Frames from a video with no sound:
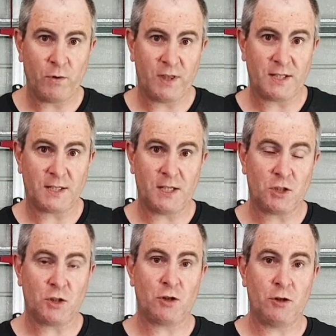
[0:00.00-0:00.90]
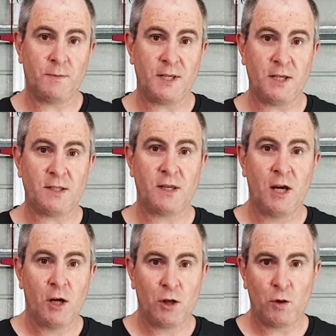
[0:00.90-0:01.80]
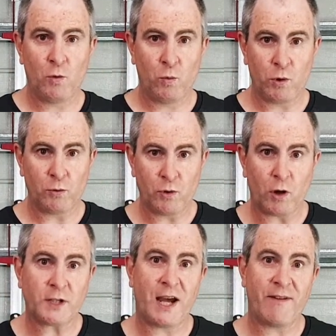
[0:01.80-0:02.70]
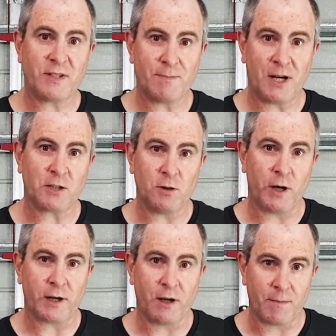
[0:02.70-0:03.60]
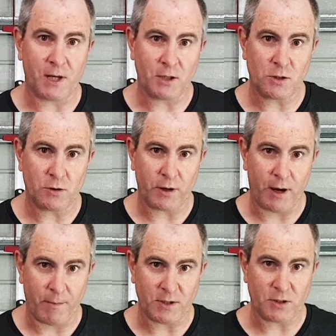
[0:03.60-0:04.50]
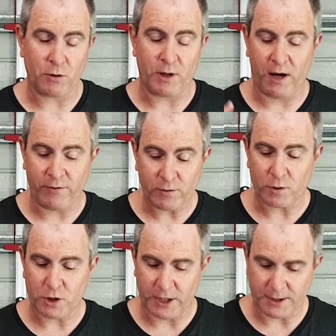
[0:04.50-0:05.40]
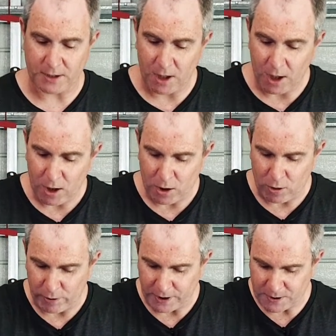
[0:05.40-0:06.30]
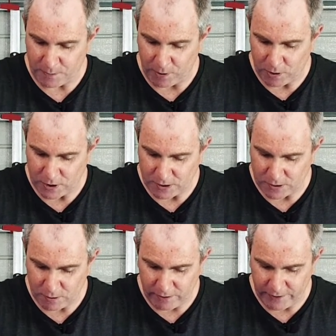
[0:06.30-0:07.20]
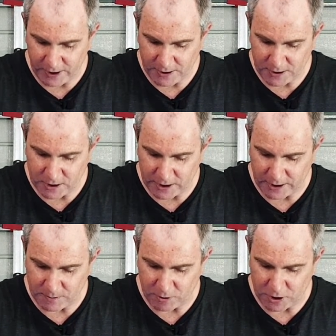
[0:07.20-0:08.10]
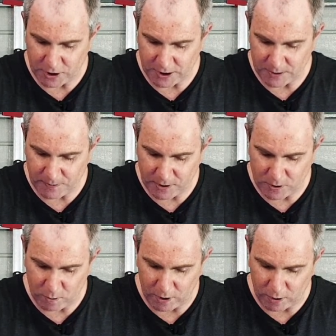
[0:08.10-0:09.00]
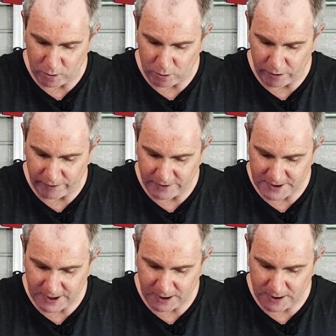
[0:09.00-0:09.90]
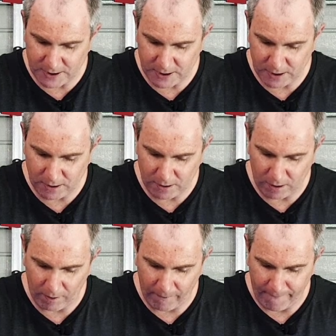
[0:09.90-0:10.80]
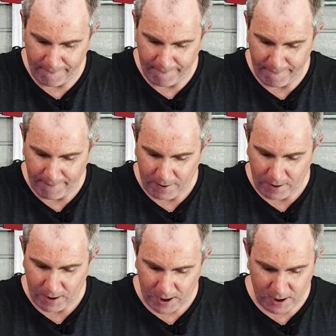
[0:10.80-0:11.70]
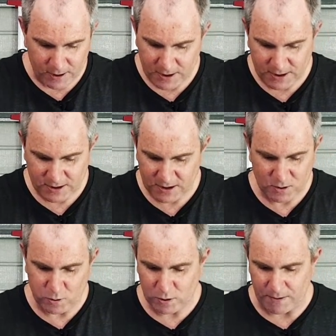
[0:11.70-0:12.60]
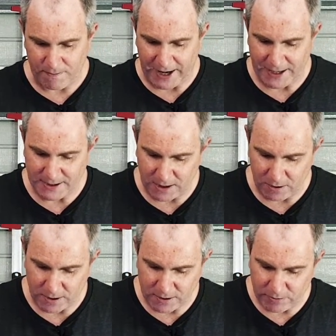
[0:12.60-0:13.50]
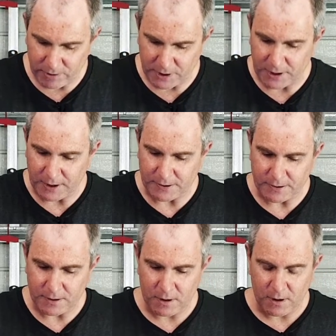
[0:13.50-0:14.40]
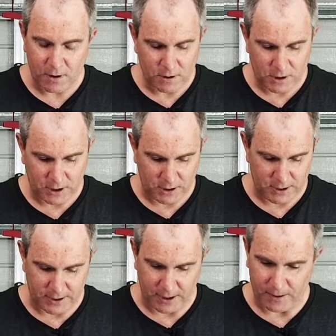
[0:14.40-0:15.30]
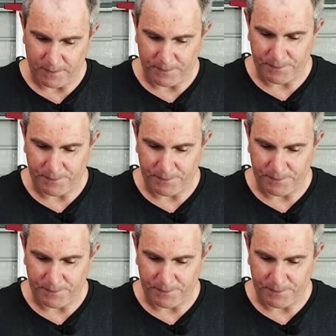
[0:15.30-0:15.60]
with extension tubes is you will not have as much light coming into your camera, so you'll have to adjust your exposure. So I've had to change my shutter speed to 1/4 of a second here. And this just looks amazing, guys, it really does. Check this out.